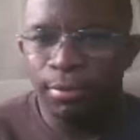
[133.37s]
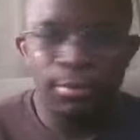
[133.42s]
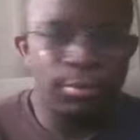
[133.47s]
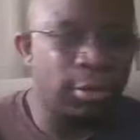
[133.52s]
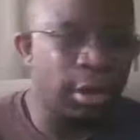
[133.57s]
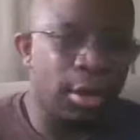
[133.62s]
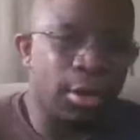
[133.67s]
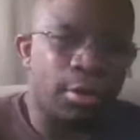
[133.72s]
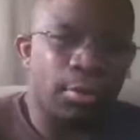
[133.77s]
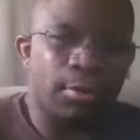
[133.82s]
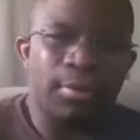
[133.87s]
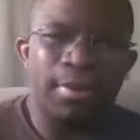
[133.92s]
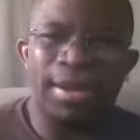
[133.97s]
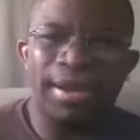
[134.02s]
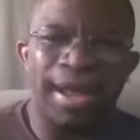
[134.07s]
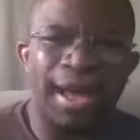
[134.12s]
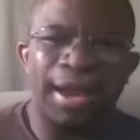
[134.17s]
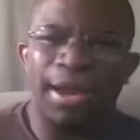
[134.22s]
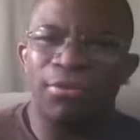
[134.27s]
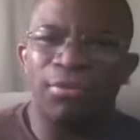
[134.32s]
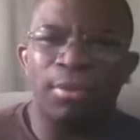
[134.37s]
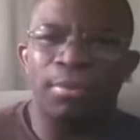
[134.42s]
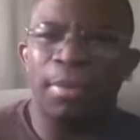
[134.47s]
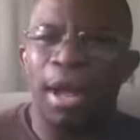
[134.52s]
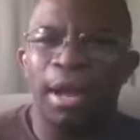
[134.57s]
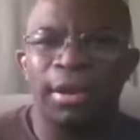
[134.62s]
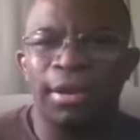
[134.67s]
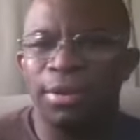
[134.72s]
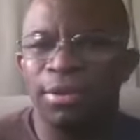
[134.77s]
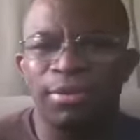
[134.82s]
No, not
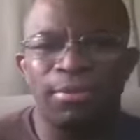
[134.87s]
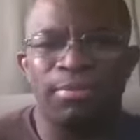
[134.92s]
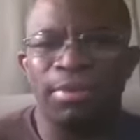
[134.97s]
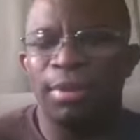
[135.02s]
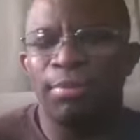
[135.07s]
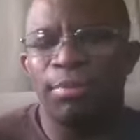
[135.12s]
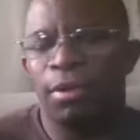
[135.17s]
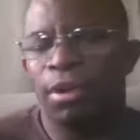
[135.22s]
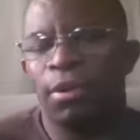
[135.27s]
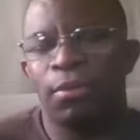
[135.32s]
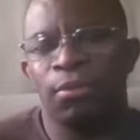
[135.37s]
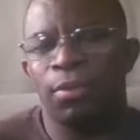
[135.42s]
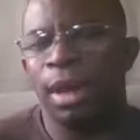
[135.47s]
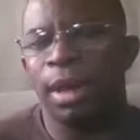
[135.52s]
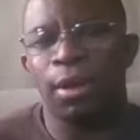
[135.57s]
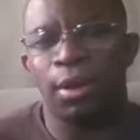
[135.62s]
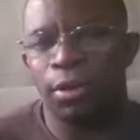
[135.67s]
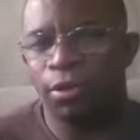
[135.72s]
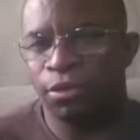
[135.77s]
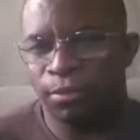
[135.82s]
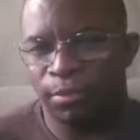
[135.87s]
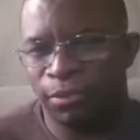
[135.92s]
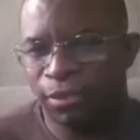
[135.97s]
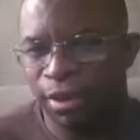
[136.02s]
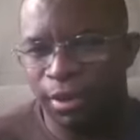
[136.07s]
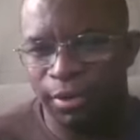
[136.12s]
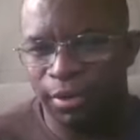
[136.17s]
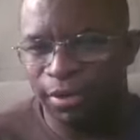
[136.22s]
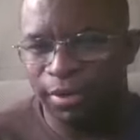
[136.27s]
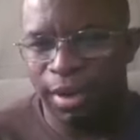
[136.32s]
everybody. People aren't right 100%
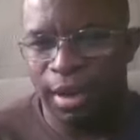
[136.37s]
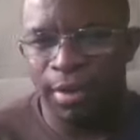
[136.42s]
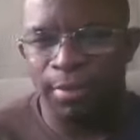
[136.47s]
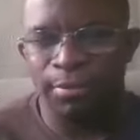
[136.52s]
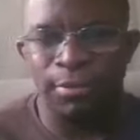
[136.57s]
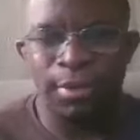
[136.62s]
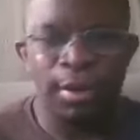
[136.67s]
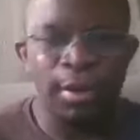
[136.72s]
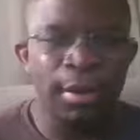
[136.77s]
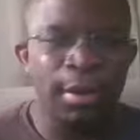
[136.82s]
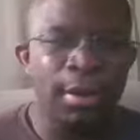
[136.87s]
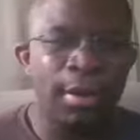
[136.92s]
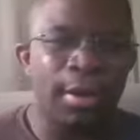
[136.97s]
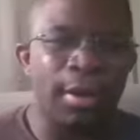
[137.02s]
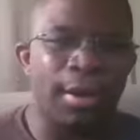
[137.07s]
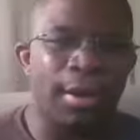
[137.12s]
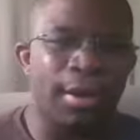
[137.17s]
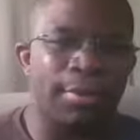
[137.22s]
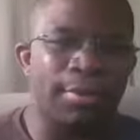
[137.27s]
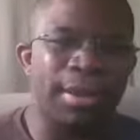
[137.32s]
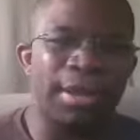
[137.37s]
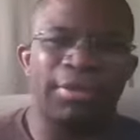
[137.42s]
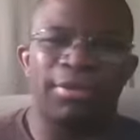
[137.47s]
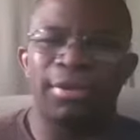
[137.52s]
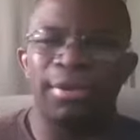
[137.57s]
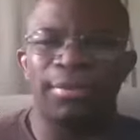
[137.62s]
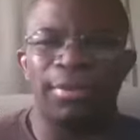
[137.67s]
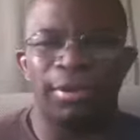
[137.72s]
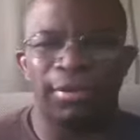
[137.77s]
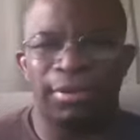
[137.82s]
of the time. Um, and
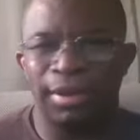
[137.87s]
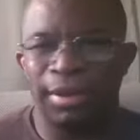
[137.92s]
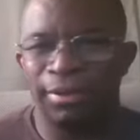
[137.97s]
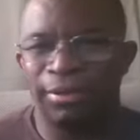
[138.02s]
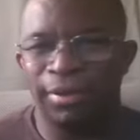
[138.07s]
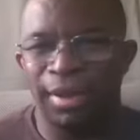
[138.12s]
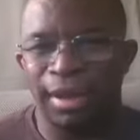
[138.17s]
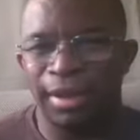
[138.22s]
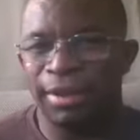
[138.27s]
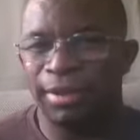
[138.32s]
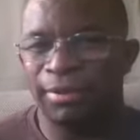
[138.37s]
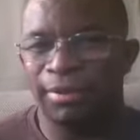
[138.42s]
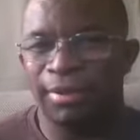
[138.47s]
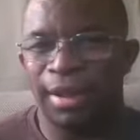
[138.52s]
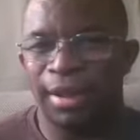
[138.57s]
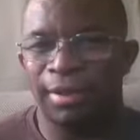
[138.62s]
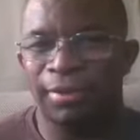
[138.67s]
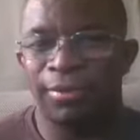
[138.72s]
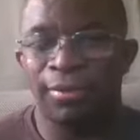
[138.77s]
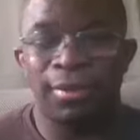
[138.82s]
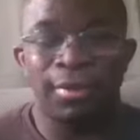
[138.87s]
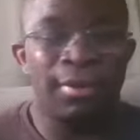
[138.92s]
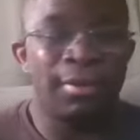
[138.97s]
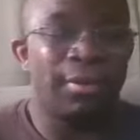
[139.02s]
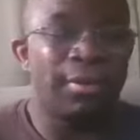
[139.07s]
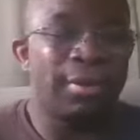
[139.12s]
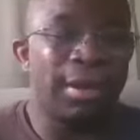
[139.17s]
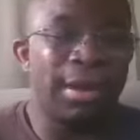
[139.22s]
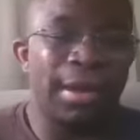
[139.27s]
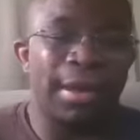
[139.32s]
some of the things that he says,
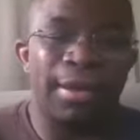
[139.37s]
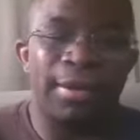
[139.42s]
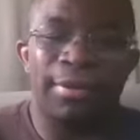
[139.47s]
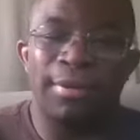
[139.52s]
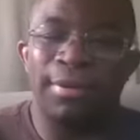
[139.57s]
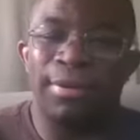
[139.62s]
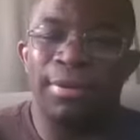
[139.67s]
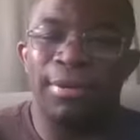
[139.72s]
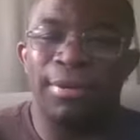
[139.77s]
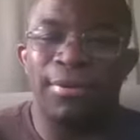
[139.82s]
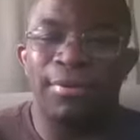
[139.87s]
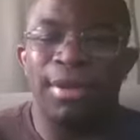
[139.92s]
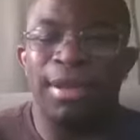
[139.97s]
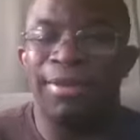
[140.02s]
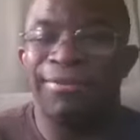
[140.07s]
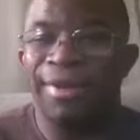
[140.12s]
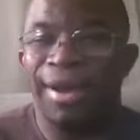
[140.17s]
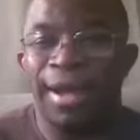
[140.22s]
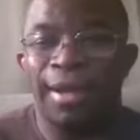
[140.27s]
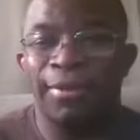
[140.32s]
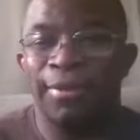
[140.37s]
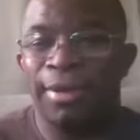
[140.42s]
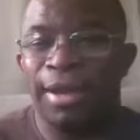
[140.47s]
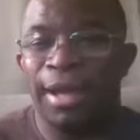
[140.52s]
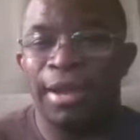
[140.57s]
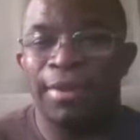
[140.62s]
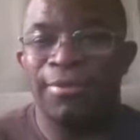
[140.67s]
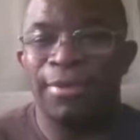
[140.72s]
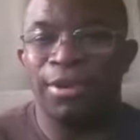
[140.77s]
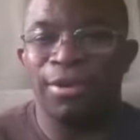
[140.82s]
yeah, you know, even I look
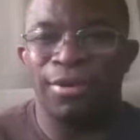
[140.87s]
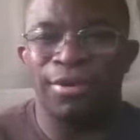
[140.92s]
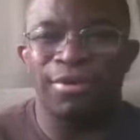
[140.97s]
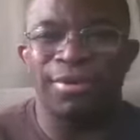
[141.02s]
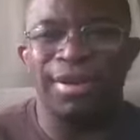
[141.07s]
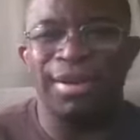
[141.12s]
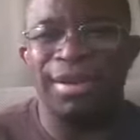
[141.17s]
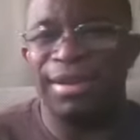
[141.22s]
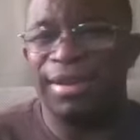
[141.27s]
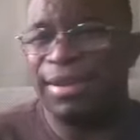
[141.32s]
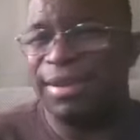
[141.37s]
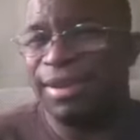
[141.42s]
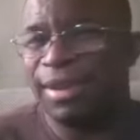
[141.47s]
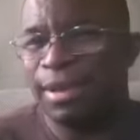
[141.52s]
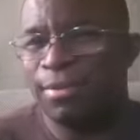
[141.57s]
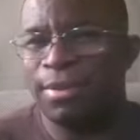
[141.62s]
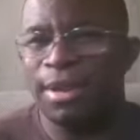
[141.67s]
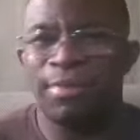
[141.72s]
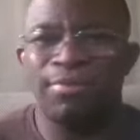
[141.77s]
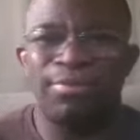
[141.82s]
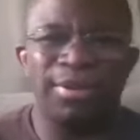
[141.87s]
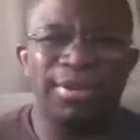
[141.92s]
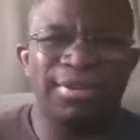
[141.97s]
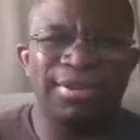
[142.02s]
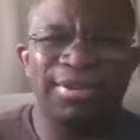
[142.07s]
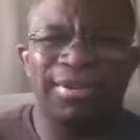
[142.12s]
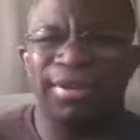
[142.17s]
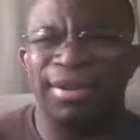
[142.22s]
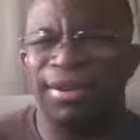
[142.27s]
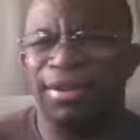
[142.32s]
at him and go, eh, that might be
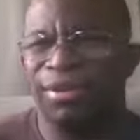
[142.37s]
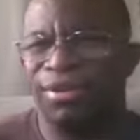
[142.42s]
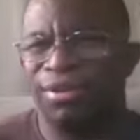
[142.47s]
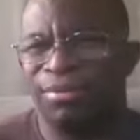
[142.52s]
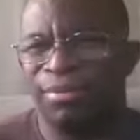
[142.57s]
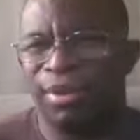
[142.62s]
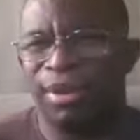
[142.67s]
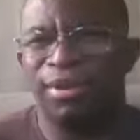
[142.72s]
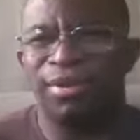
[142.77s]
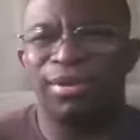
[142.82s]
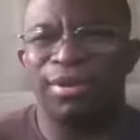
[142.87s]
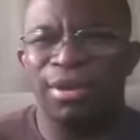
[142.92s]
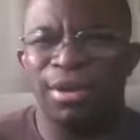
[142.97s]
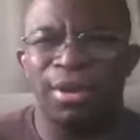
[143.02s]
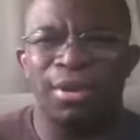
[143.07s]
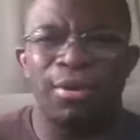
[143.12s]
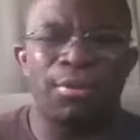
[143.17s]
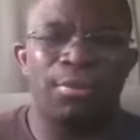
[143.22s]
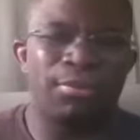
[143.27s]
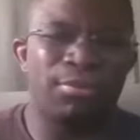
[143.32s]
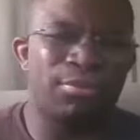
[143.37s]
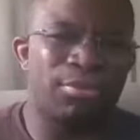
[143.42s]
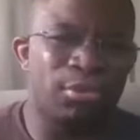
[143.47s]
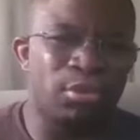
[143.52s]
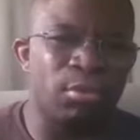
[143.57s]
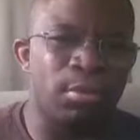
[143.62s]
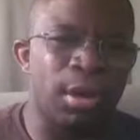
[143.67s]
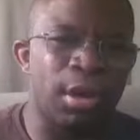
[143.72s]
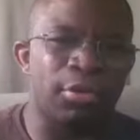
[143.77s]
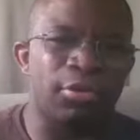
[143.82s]
just a little bit, you know,
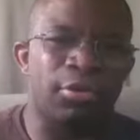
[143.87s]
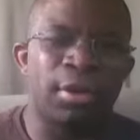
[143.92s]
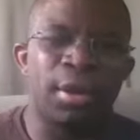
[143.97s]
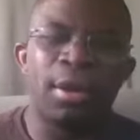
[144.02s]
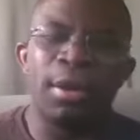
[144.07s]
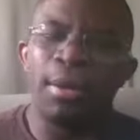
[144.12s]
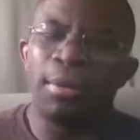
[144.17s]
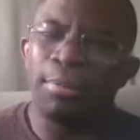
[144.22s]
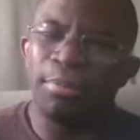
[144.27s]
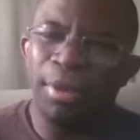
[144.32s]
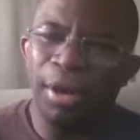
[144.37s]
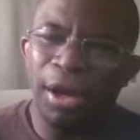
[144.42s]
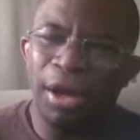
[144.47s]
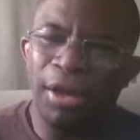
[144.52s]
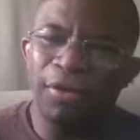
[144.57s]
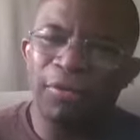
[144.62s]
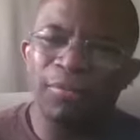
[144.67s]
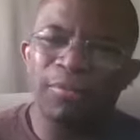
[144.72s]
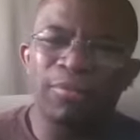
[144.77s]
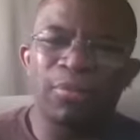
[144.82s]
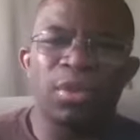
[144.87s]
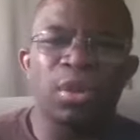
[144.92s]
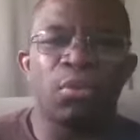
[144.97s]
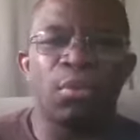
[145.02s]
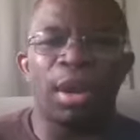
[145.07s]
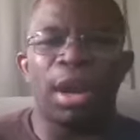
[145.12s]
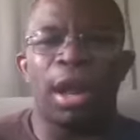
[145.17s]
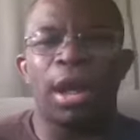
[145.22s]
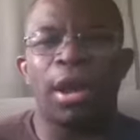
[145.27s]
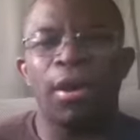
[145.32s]
too much. But
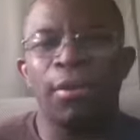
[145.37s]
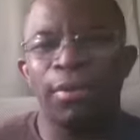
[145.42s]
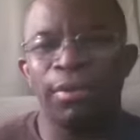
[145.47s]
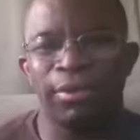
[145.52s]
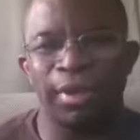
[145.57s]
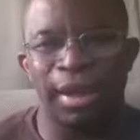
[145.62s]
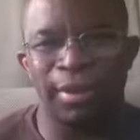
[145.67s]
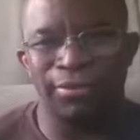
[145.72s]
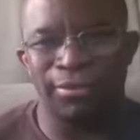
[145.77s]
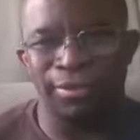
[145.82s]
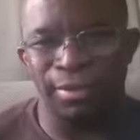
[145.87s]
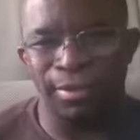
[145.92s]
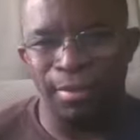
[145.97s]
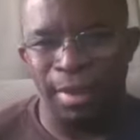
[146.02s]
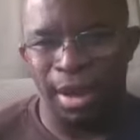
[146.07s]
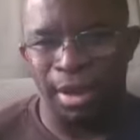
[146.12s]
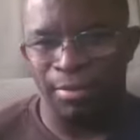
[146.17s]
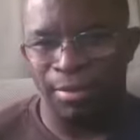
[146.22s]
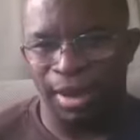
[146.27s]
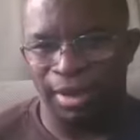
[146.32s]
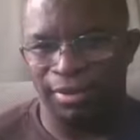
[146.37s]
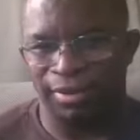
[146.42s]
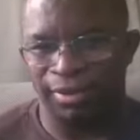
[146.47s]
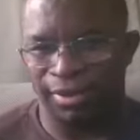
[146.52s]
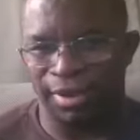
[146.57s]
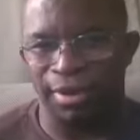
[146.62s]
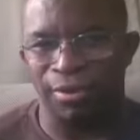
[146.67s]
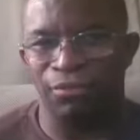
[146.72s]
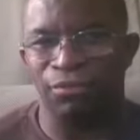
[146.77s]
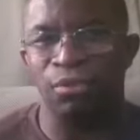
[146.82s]
what I always have to remind
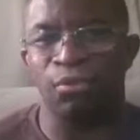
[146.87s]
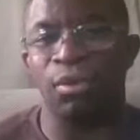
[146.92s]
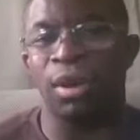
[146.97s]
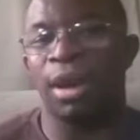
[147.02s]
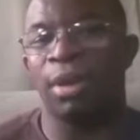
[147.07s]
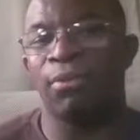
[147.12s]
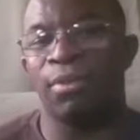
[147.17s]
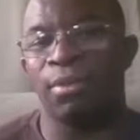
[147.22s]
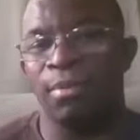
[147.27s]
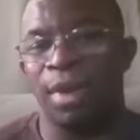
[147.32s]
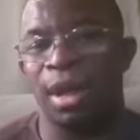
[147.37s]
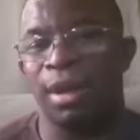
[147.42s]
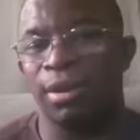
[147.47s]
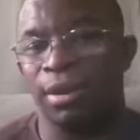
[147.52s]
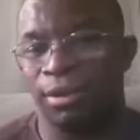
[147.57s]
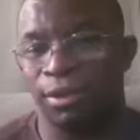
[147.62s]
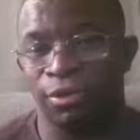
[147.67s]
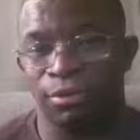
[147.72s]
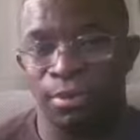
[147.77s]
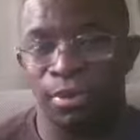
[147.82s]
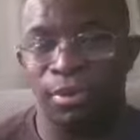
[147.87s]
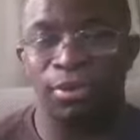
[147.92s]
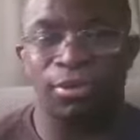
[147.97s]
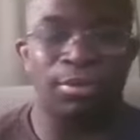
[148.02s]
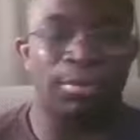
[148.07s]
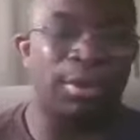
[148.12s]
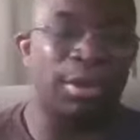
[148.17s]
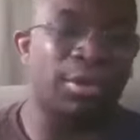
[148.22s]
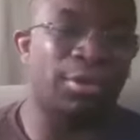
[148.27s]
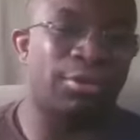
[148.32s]
myself, and what I reminded this
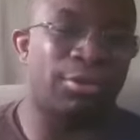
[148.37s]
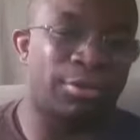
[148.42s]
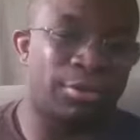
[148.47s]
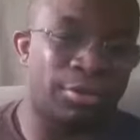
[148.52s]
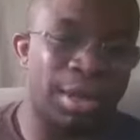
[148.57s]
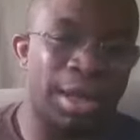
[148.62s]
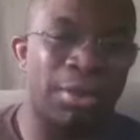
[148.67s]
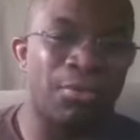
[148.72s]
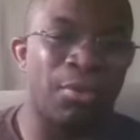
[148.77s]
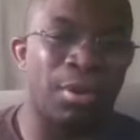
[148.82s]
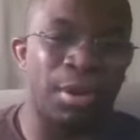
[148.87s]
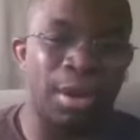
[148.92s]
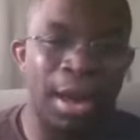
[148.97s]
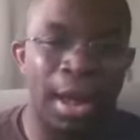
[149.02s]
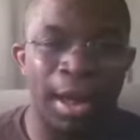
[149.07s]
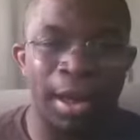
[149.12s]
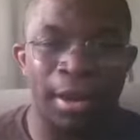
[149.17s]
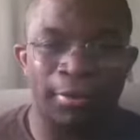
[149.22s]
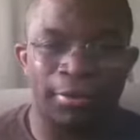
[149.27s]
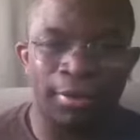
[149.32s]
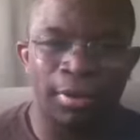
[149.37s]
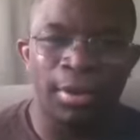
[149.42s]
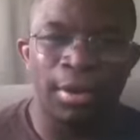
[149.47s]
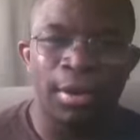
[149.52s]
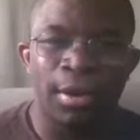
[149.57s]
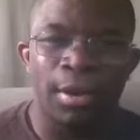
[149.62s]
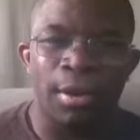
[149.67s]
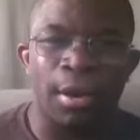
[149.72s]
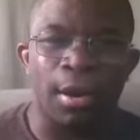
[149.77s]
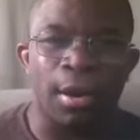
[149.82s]
person because they were not
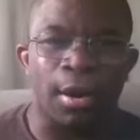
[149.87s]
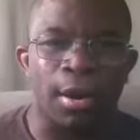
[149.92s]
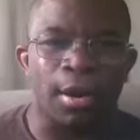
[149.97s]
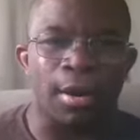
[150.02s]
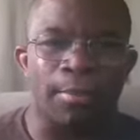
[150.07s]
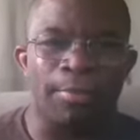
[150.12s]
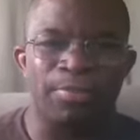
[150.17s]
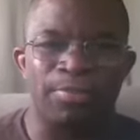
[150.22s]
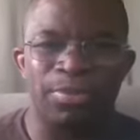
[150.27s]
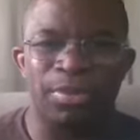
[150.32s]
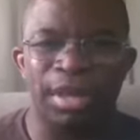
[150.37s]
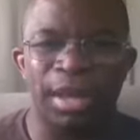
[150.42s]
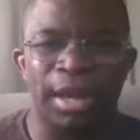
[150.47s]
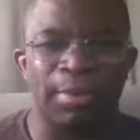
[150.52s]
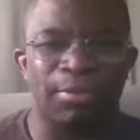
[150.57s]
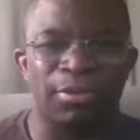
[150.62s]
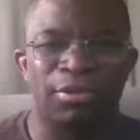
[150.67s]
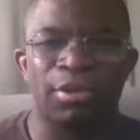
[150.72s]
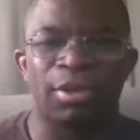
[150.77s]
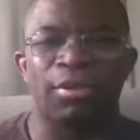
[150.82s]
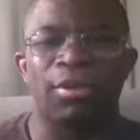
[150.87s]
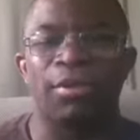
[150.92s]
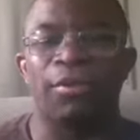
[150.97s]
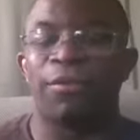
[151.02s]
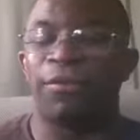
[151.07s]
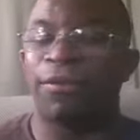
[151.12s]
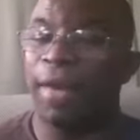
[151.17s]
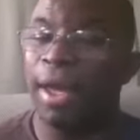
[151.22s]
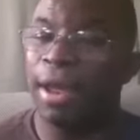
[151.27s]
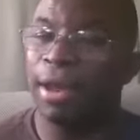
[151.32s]
um, a particular
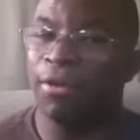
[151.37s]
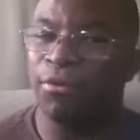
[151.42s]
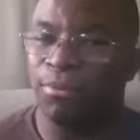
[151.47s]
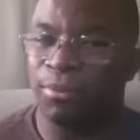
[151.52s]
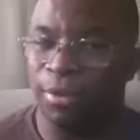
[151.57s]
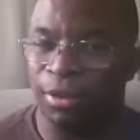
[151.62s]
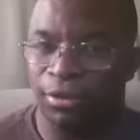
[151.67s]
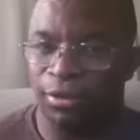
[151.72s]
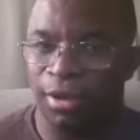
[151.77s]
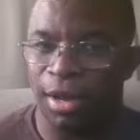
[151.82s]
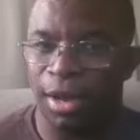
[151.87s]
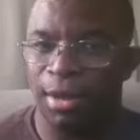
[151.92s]
fan of Mr.